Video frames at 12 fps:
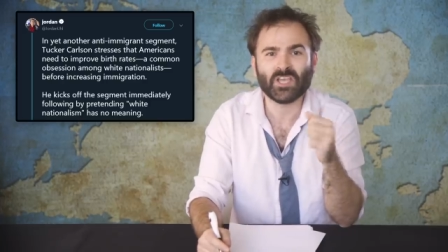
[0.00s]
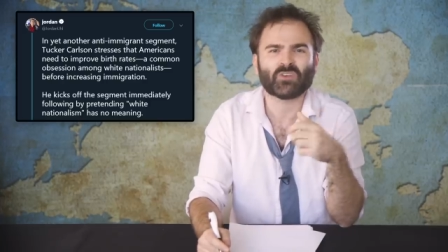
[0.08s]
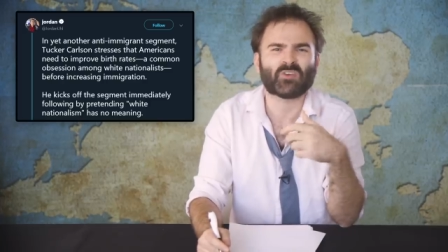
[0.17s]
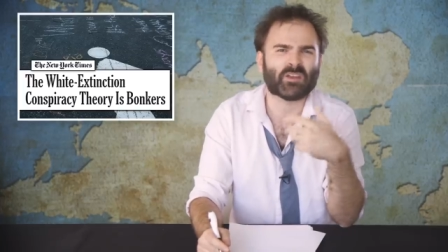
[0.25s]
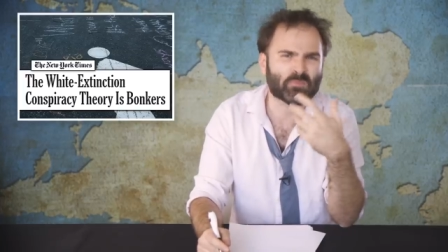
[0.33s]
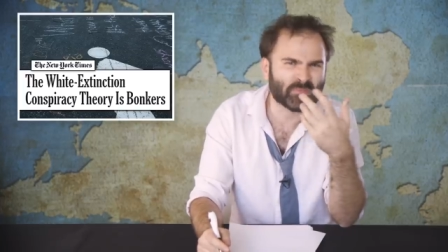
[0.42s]

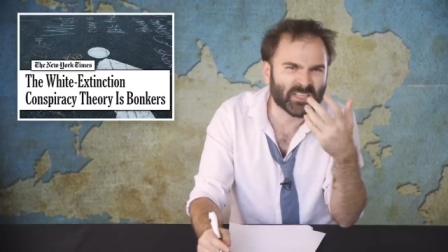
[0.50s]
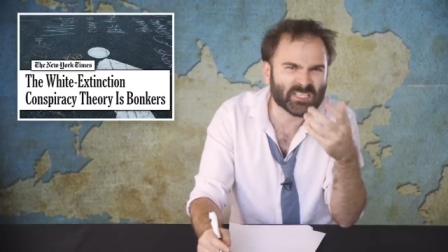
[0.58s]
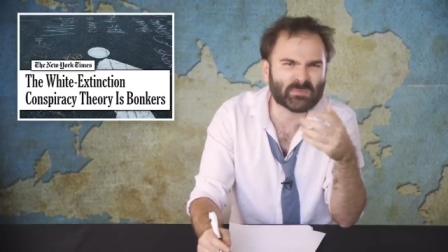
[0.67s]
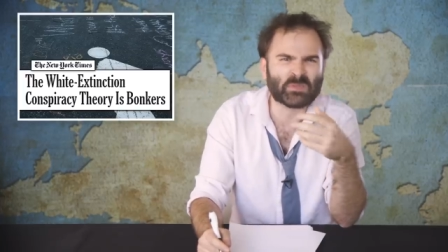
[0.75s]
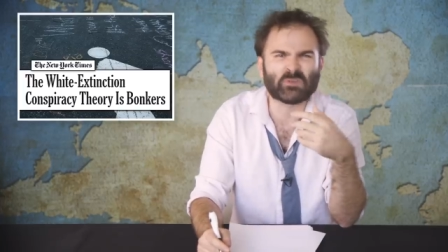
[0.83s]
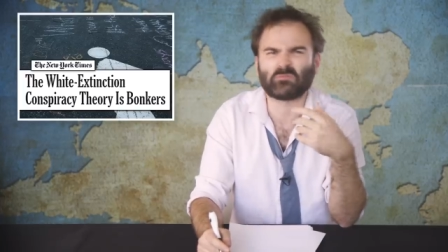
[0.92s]
Great
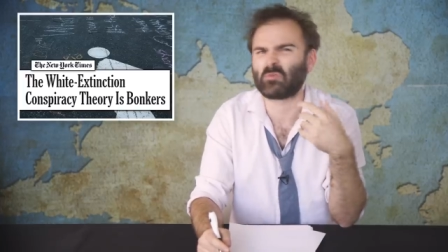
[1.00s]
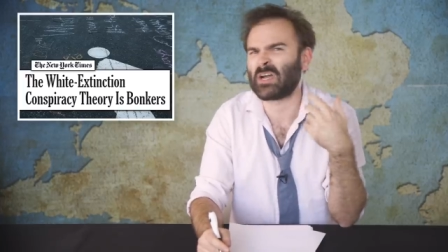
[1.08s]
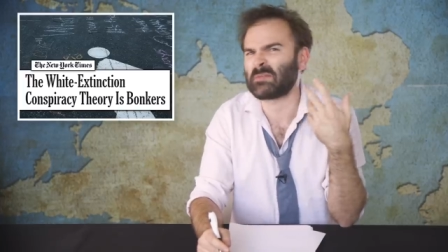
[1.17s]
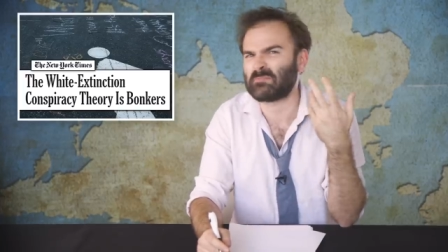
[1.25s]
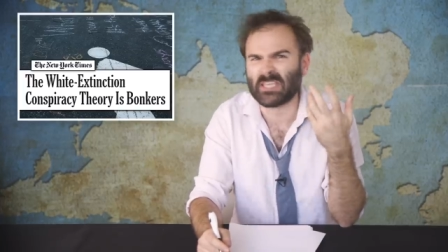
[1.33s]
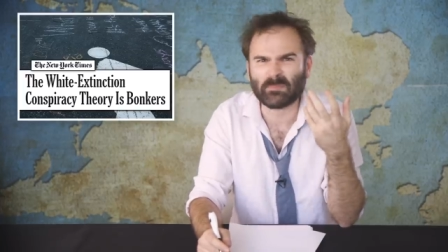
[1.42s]
replacement of
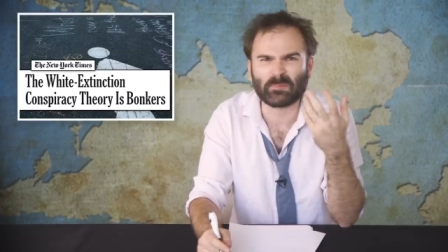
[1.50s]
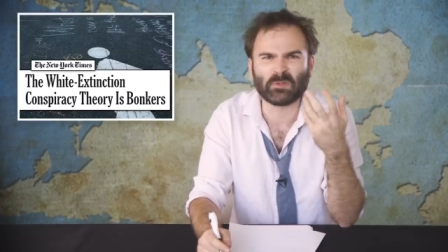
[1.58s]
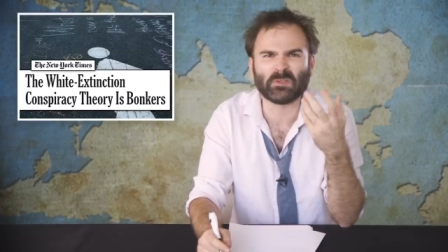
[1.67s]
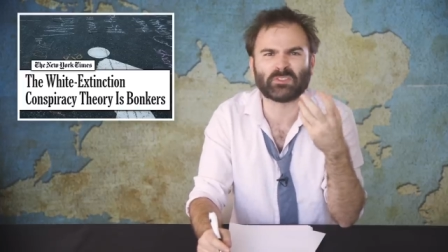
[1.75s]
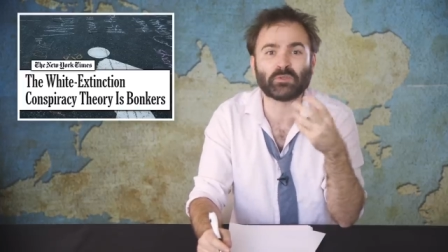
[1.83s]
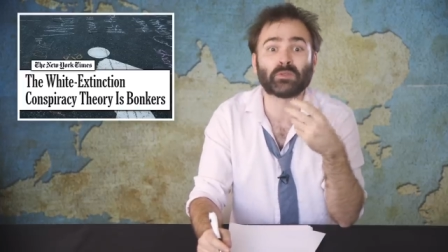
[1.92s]
white
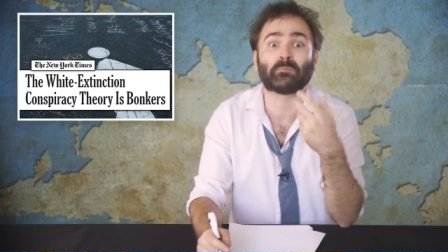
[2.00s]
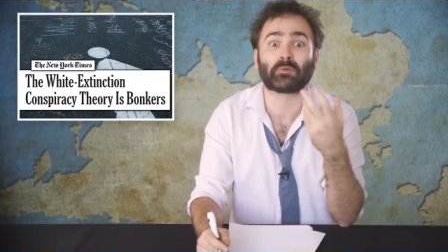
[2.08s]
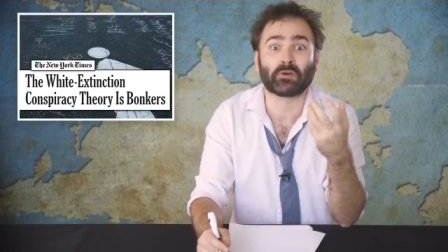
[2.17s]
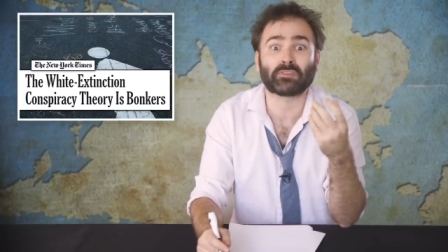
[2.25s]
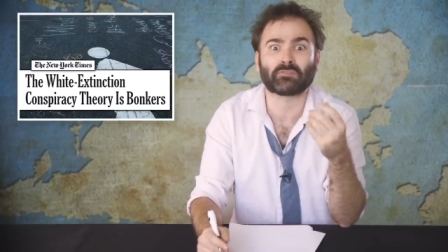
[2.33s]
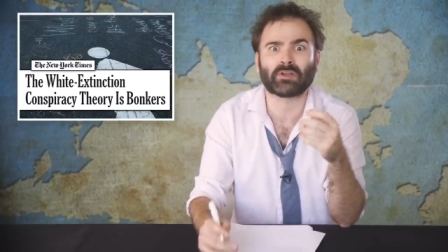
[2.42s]
people due to
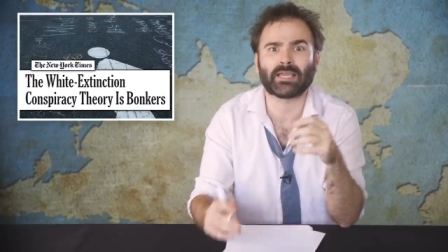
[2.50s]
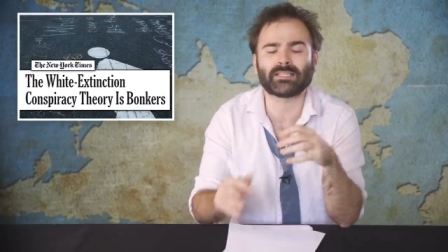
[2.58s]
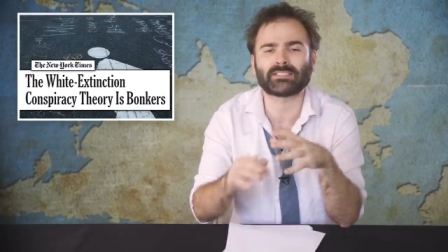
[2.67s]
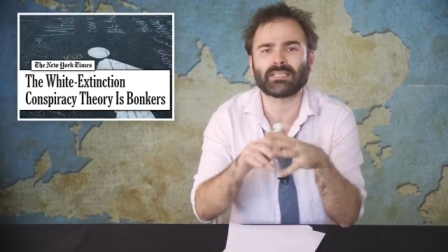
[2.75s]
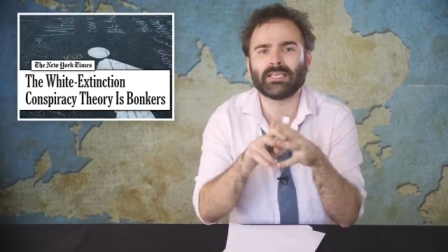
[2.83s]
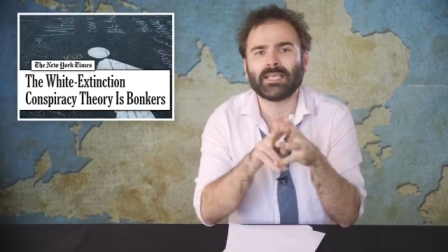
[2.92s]
birth
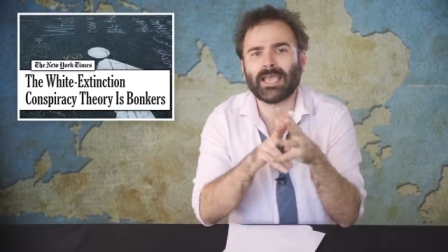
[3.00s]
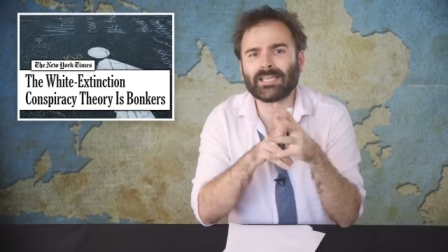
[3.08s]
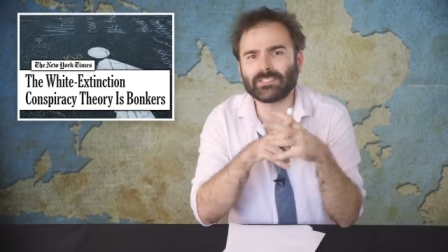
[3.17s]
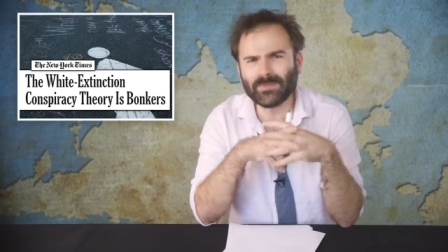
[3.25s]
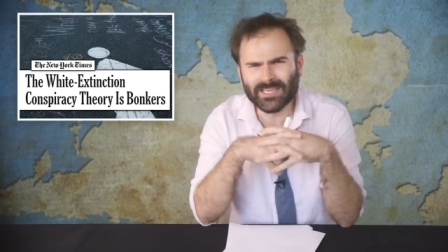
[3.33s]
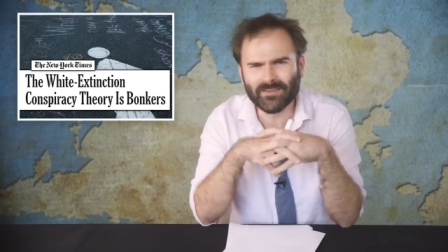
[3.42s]
rates. And
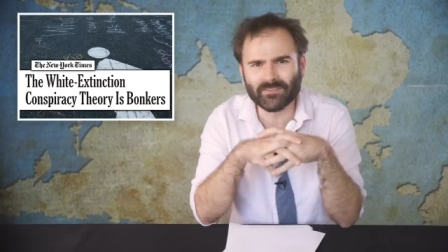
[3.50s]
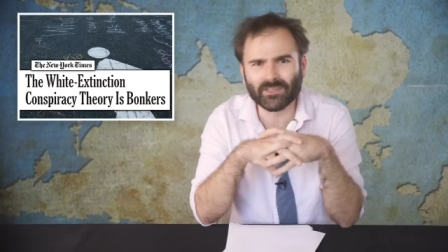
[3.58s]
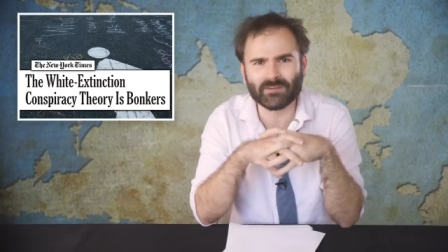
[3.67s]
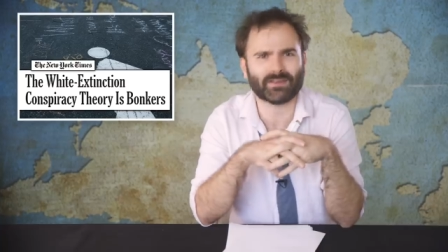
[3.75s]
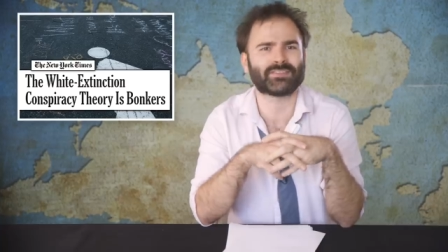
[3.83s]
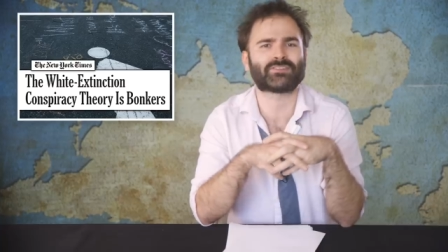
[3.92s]
speaking of the
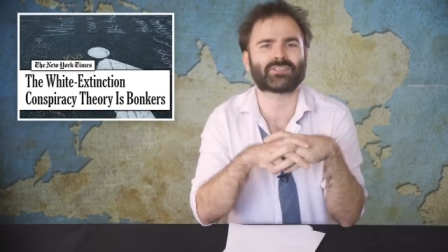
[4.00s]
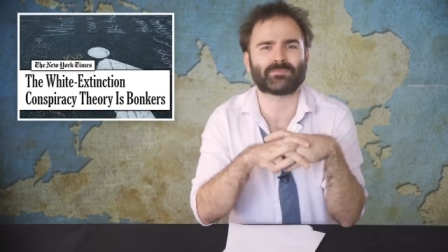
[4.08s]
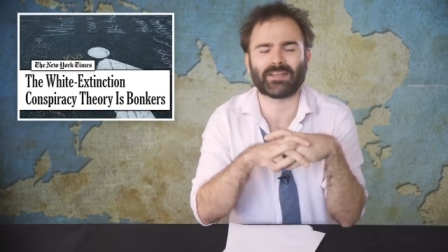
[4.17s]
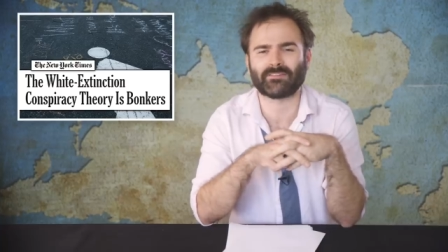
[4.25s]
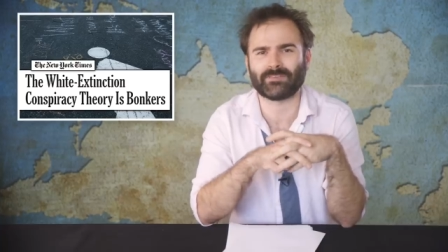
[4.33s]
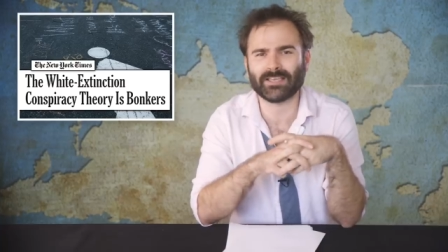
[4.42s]
Christchurch
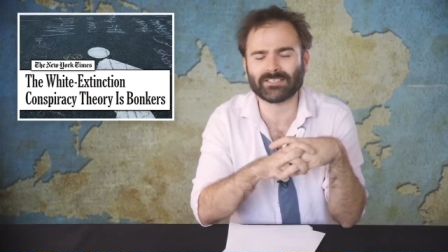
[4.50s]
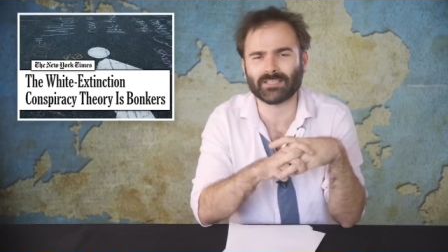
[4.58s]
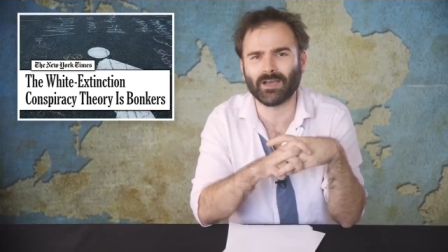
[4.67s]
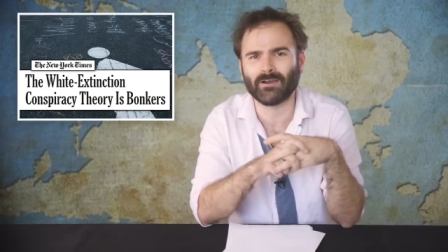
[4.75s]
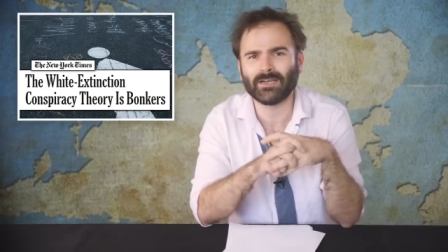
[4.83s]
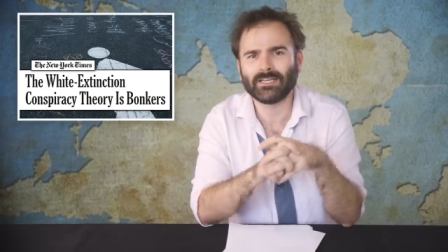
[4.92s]

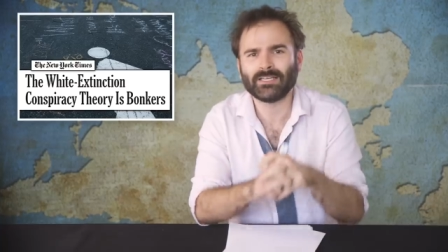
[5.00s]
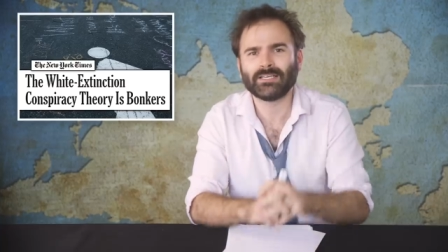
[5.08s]
manifesto,